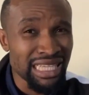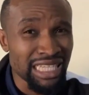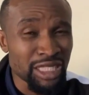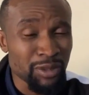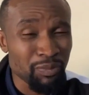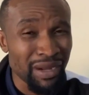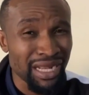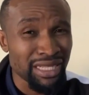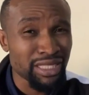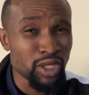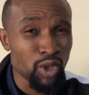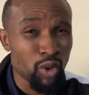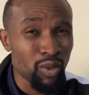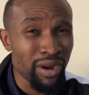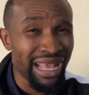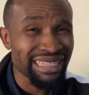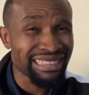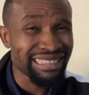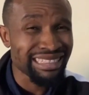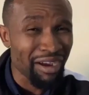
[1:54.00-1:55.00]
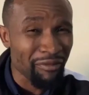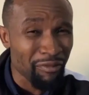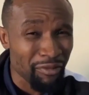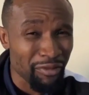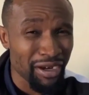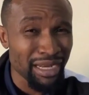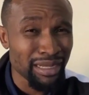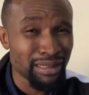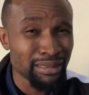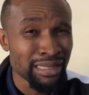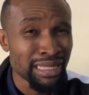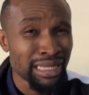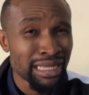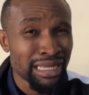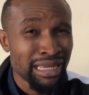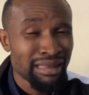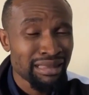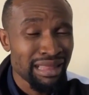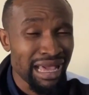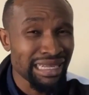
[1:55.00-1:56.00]
this particular suffering
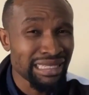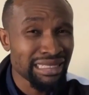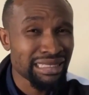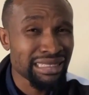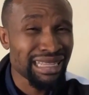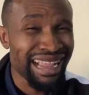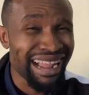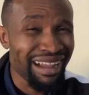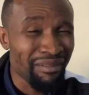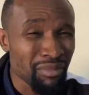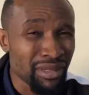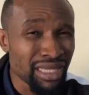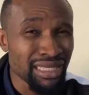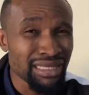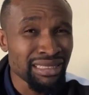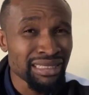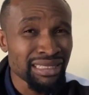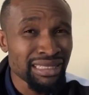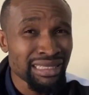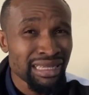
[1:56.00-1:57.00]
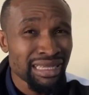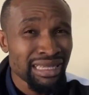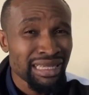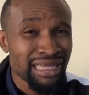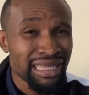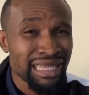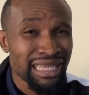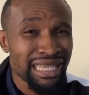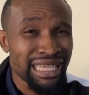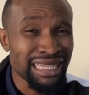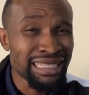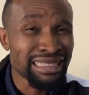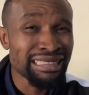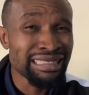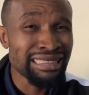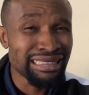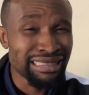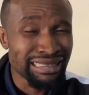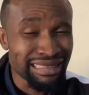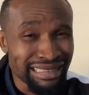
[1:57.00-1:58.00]
that is coming
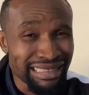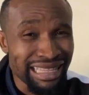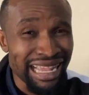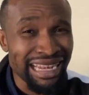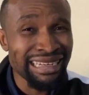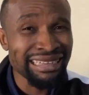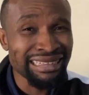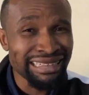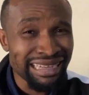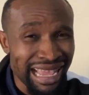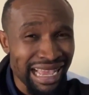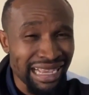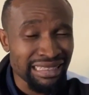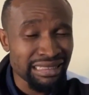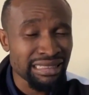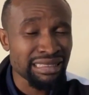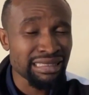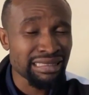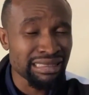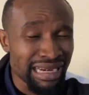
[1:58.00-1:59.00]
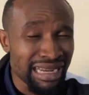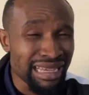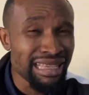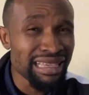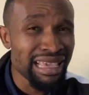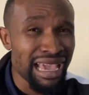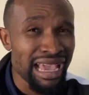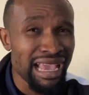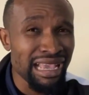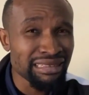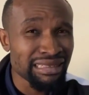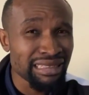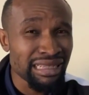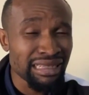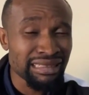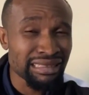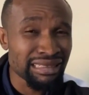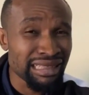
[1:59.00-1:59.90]
in the next three years,